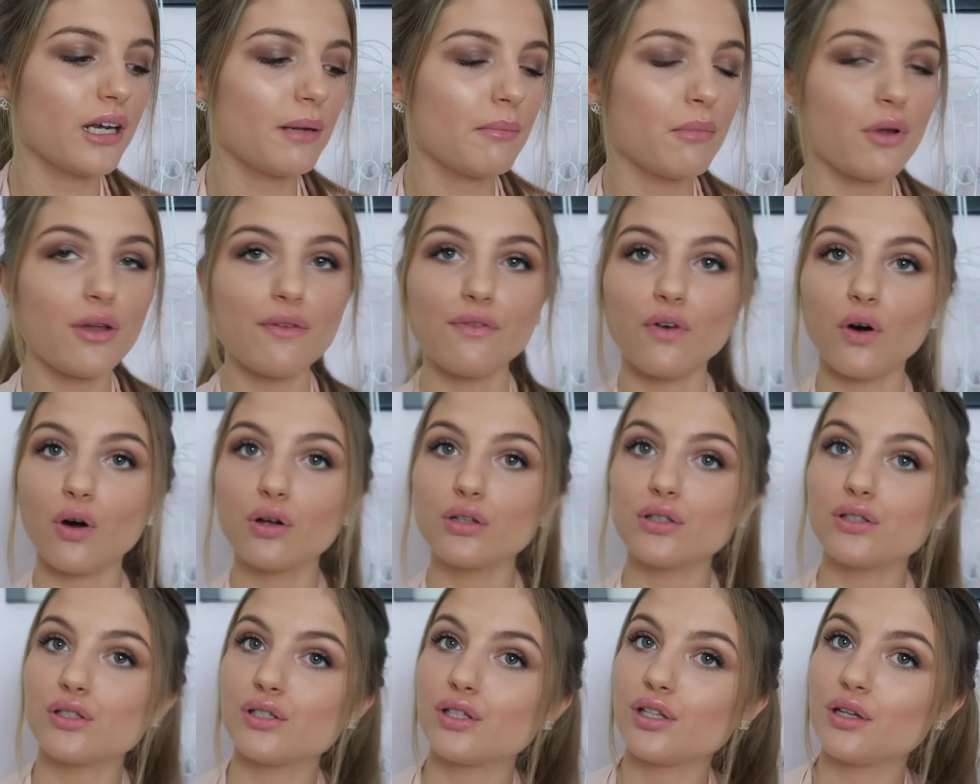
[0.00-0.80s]
going to move
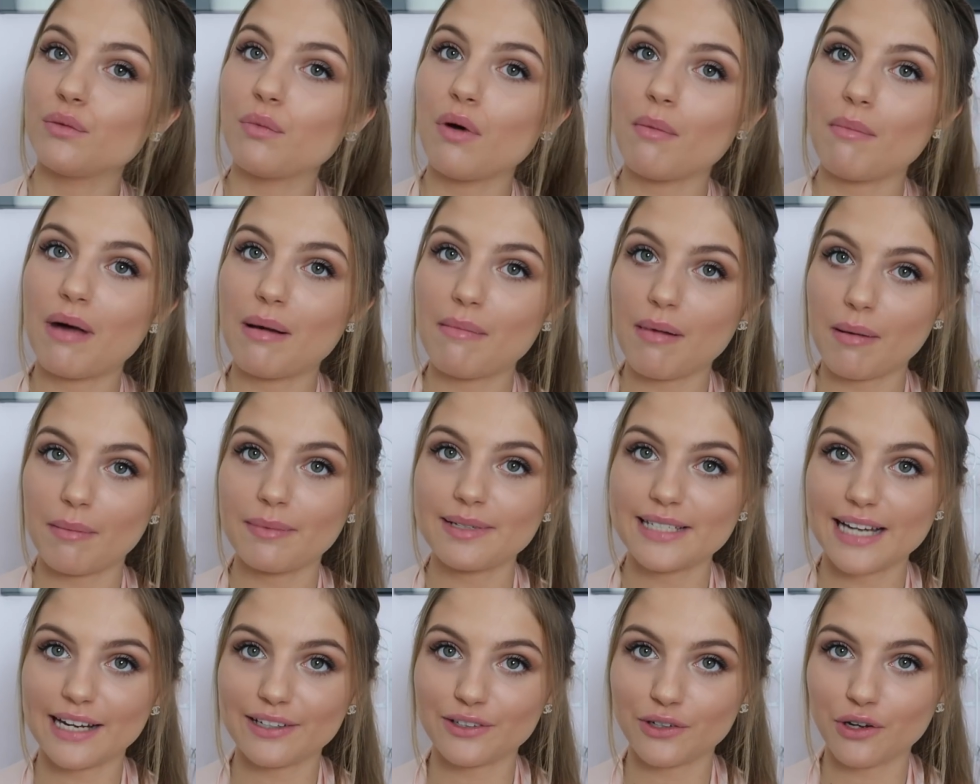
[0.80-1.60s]
on to what my
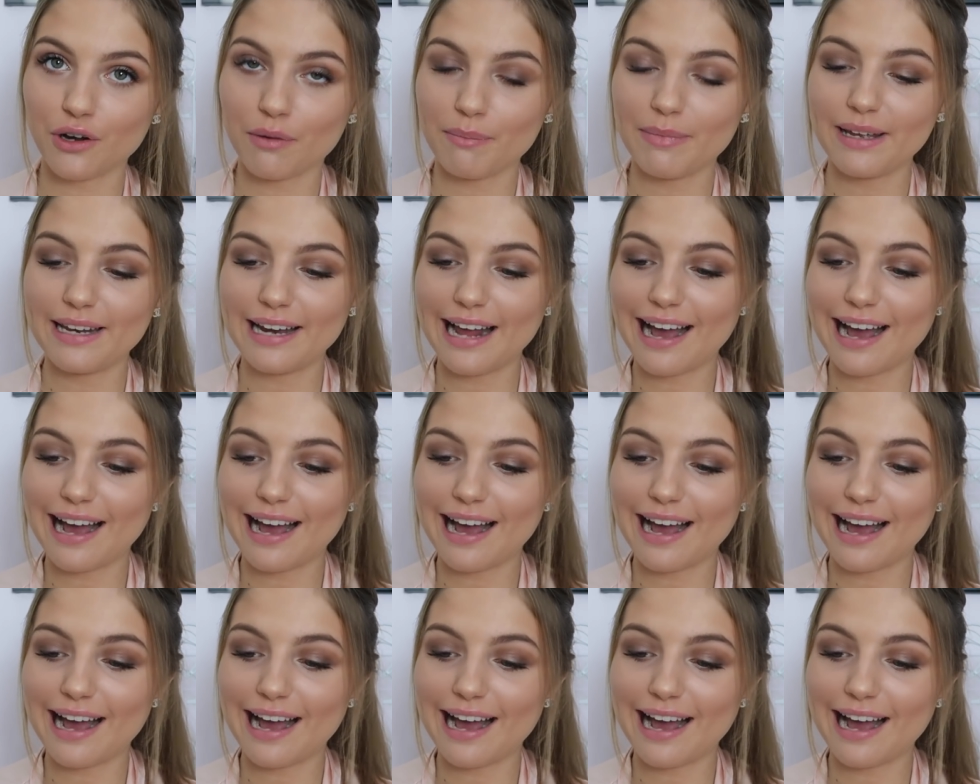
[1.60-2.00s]
mum and dad got me